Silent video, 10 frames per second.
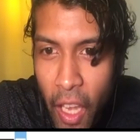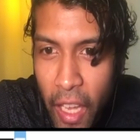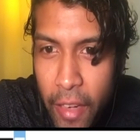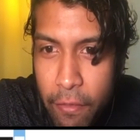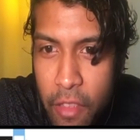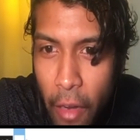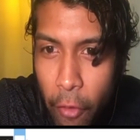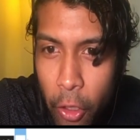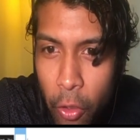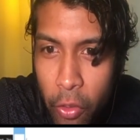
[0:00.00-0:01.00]
And I've never
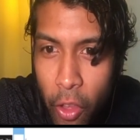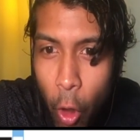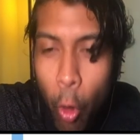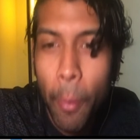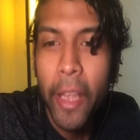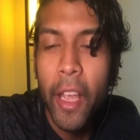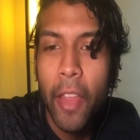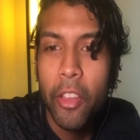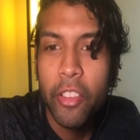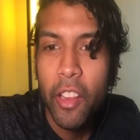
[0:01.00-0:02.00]
used the... Oh my god,
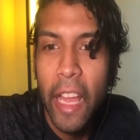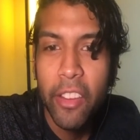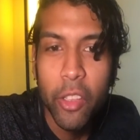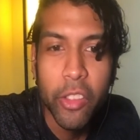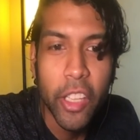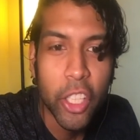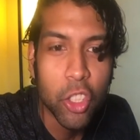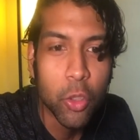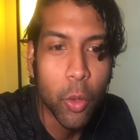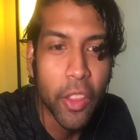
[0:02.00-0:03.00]
there's a lasso selection
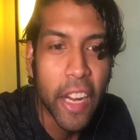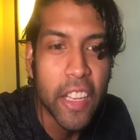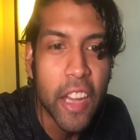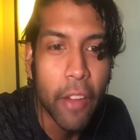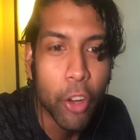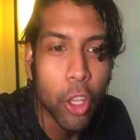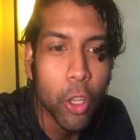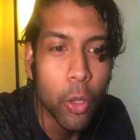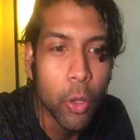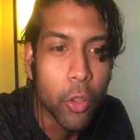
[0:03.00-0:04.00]
tool that I never
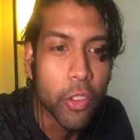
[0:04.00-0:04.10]
use.